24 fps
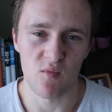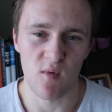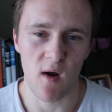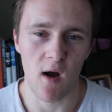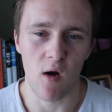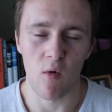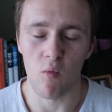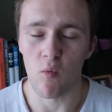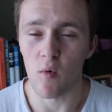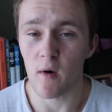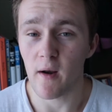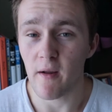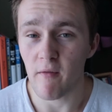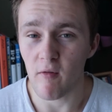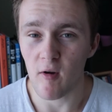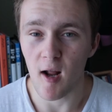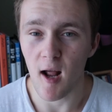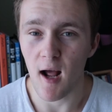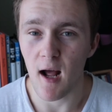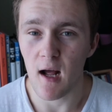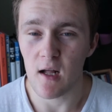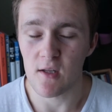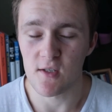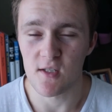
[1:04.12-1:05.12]
well, whatever
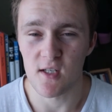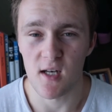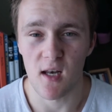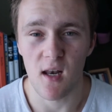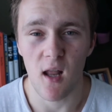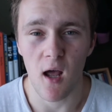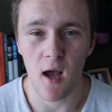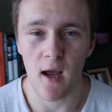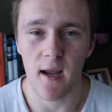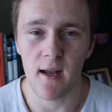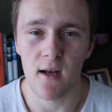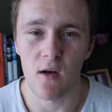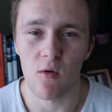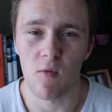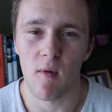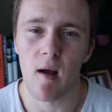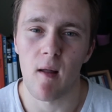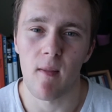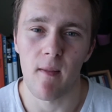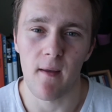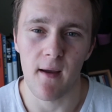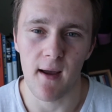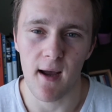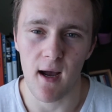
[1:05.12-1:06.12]
cards are lying
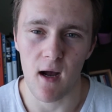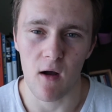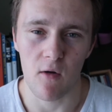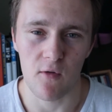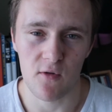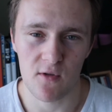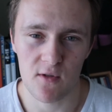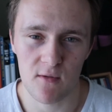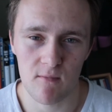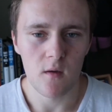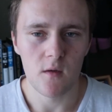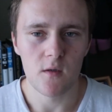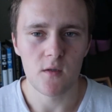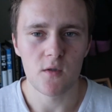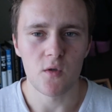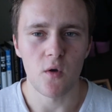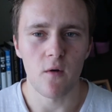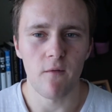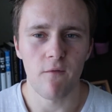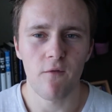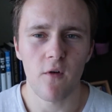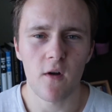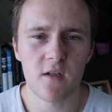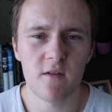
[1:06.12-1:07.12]
around their house. So
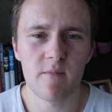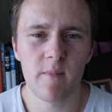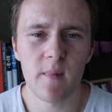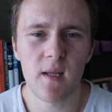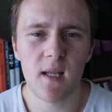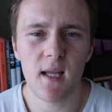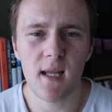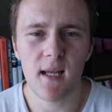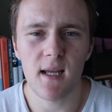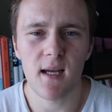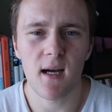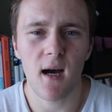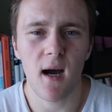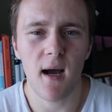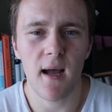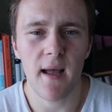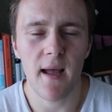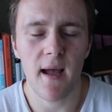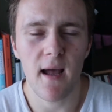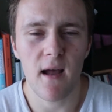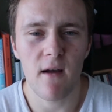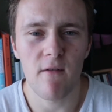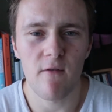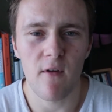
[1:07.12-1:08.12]
in front of me here I
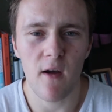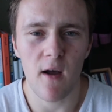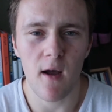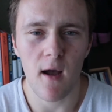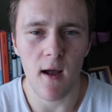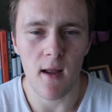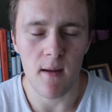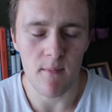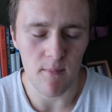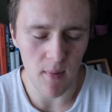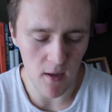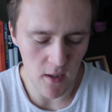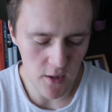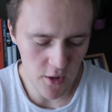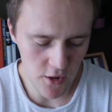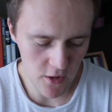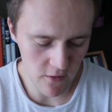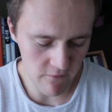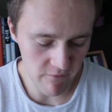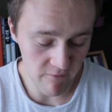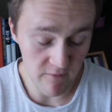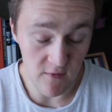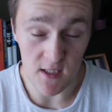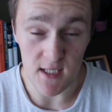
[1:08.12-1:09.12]
have a bunch
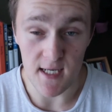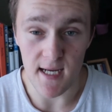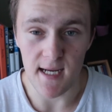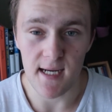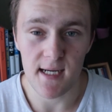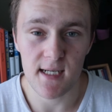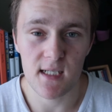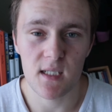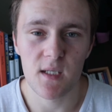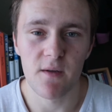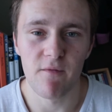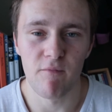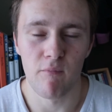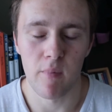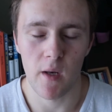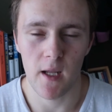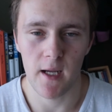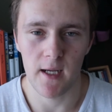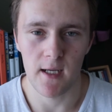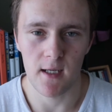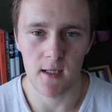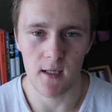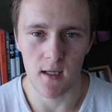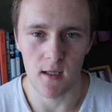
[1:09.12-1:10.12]
of decks of
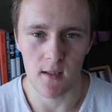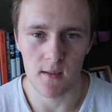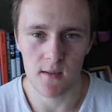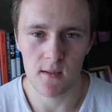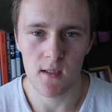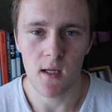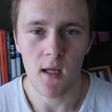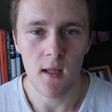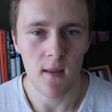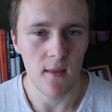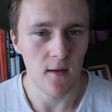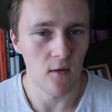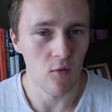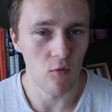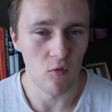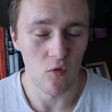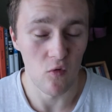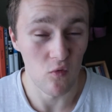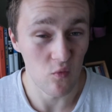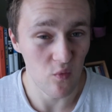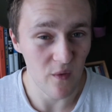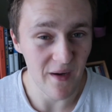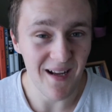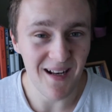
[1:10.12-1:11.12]
playing cards. They're
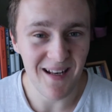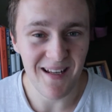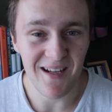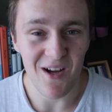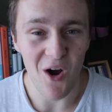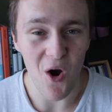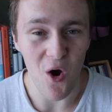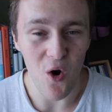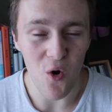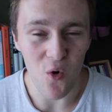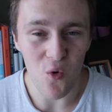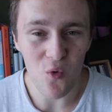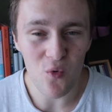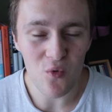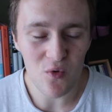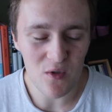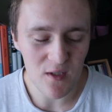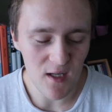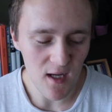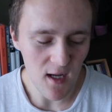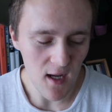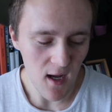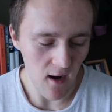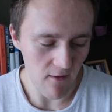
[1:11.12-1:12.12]
all really
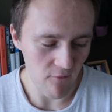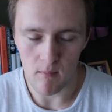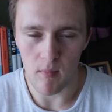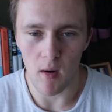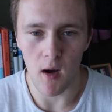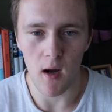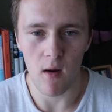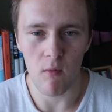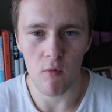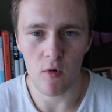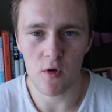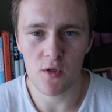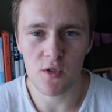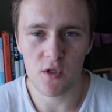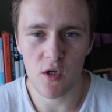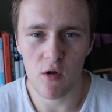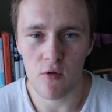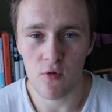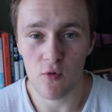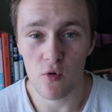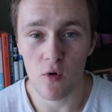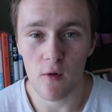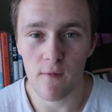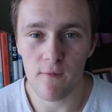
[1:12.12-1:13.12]
old, but I wanted to go
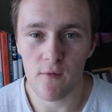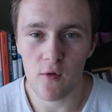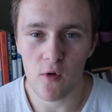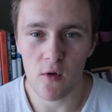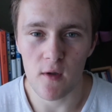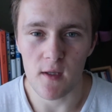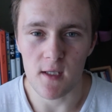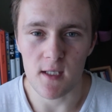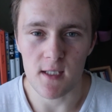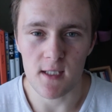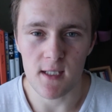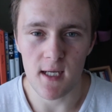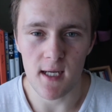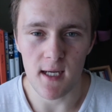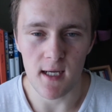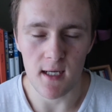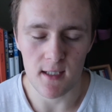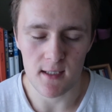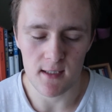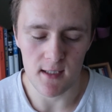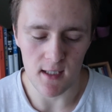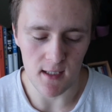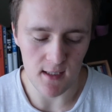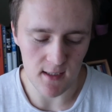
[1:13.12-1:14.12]
through a few of these
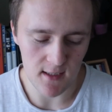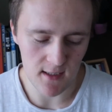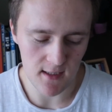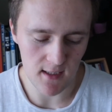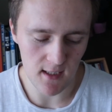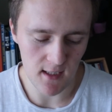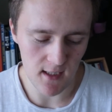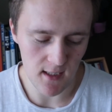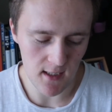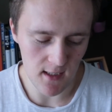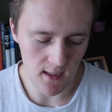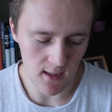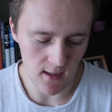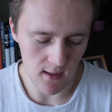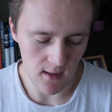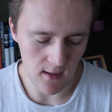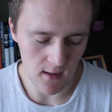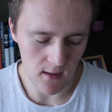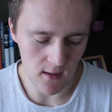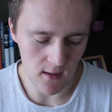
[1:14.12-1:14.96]
decks and see,